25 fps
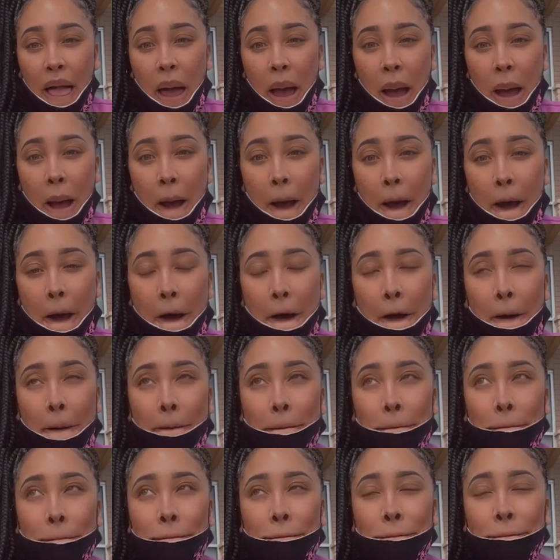
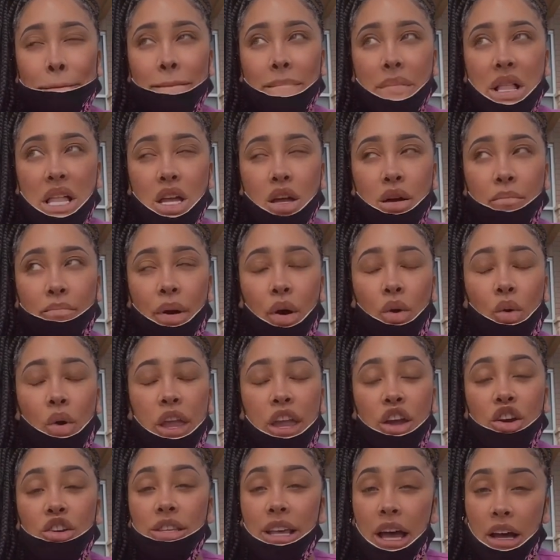But
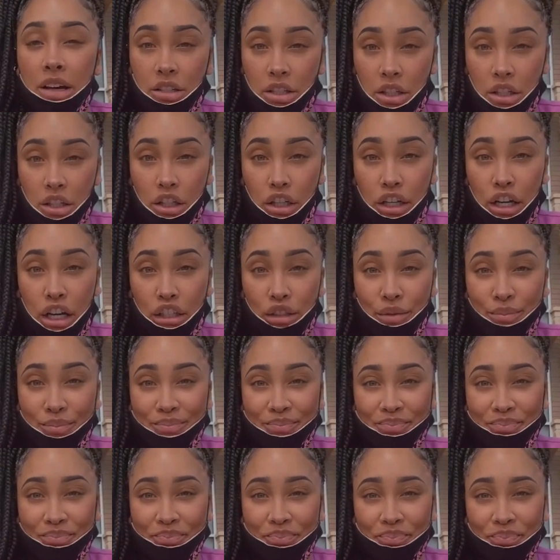here's how it's going to go.
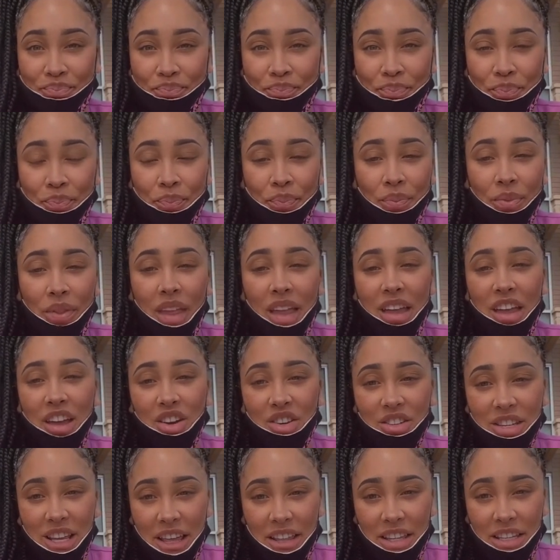
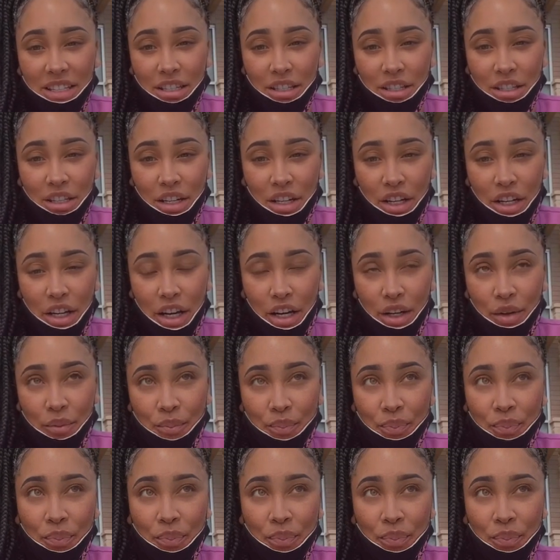Here's how this is going to go.